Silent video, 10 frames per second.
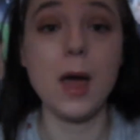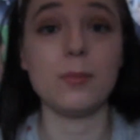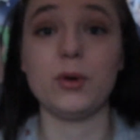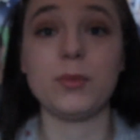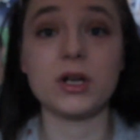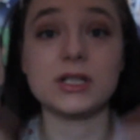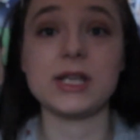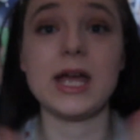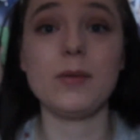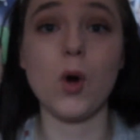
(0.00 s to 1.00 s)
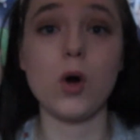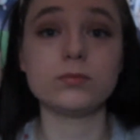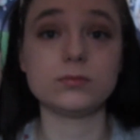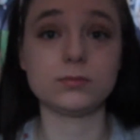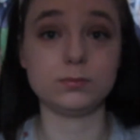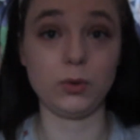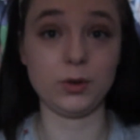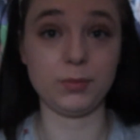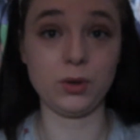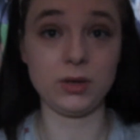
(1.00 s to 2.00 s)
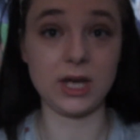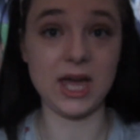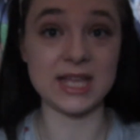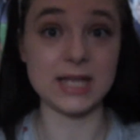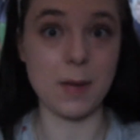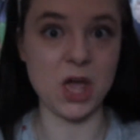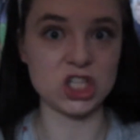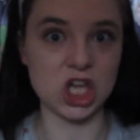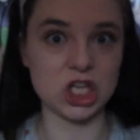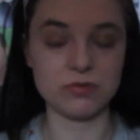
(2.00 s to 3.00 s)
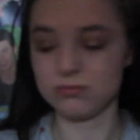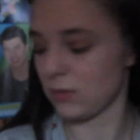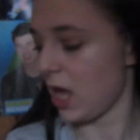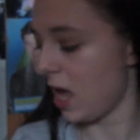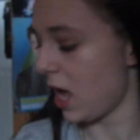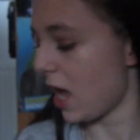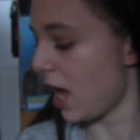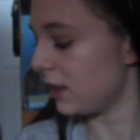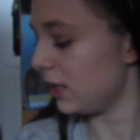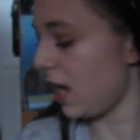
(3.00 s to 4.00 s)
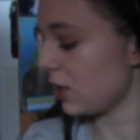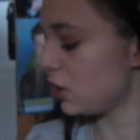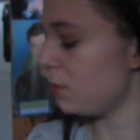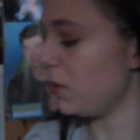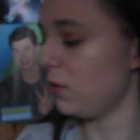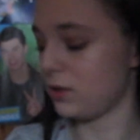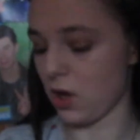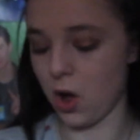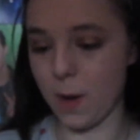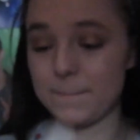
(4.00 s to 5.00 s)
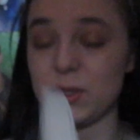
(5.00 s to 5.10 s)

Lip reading: But I'm not going to say any more, but the book is amazing. And the next 2 books are